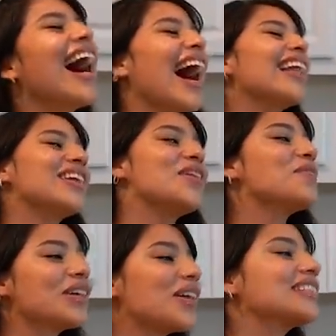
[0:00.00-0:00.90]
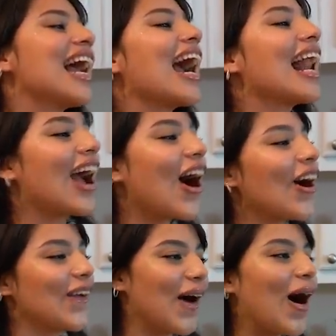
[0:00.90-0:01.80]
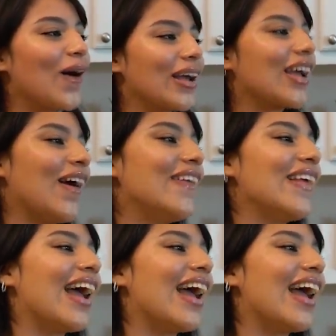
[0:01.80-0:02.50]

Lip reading: I do, but you know what I'm saying? I gotta call you out. You're in there.